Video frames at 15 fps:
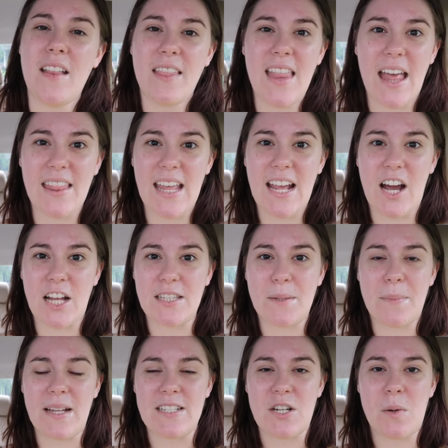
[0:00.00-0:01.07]
that they got the
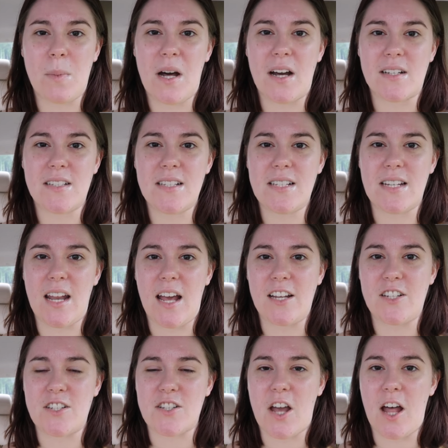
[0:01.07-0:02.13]
bento boxes and I
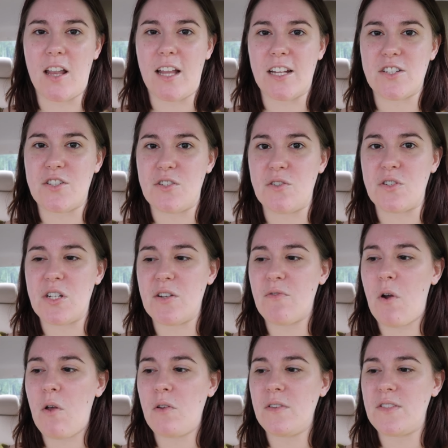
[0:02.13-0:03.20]
just got like sushi
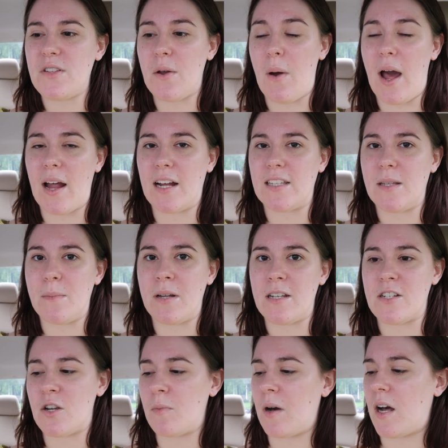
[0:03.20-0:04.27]
rolls. So I got the
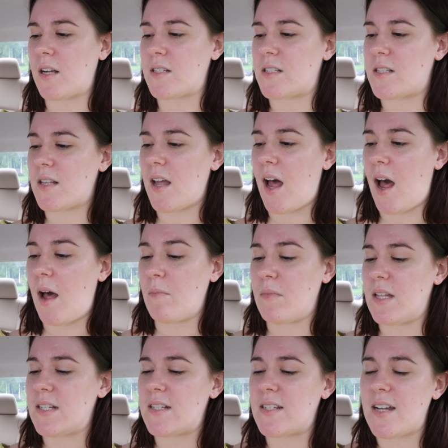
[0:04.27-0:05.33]
bento box
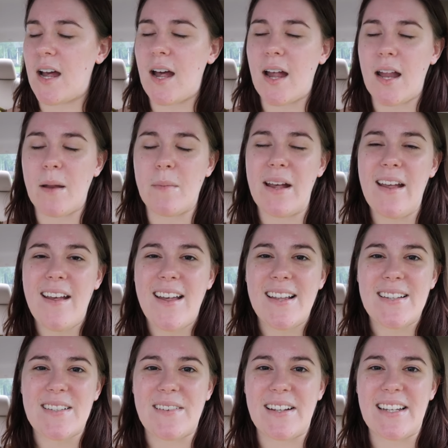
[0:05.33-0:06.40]
this time,
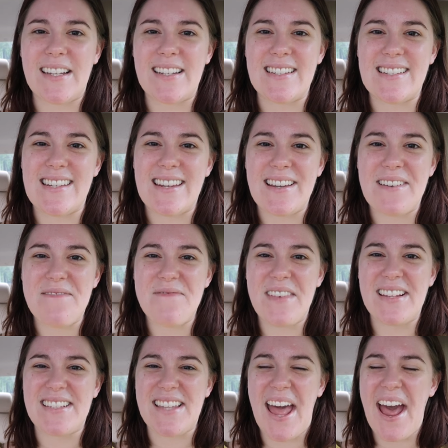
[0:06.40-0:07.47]
so I didn't
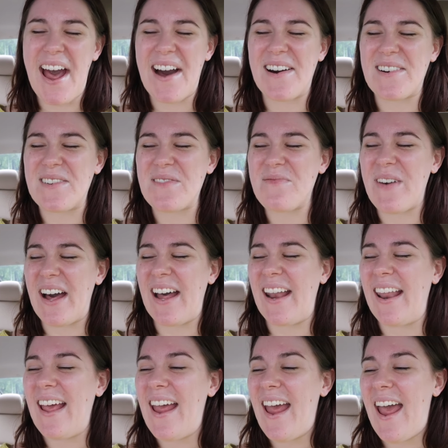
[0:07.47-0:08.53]
miss out.
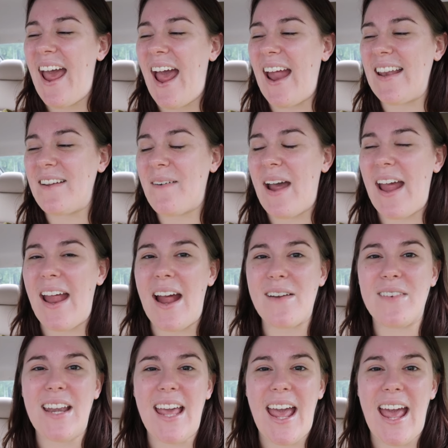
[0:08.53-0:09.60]
But anyway,
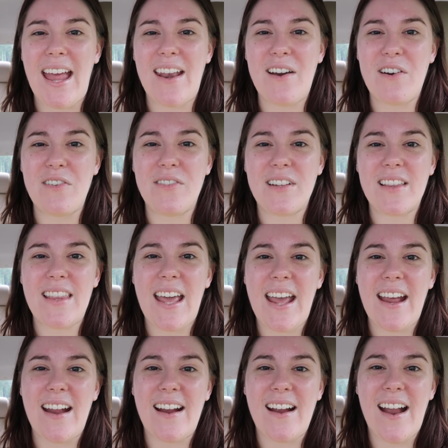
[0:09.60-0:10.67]
I'm gonna head over
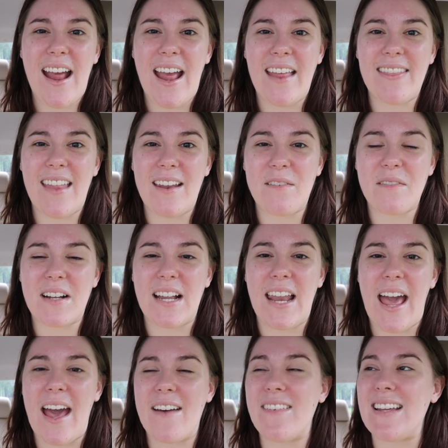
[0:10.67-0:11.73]
there and then we're
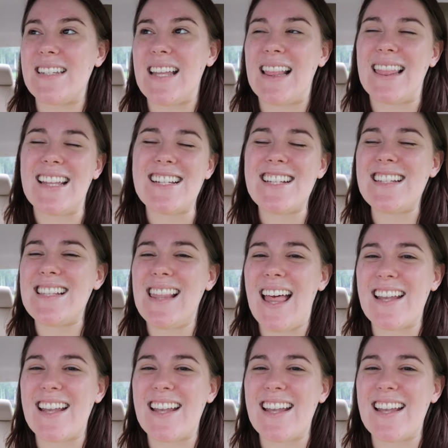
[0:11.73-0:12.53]
gonna have a delicious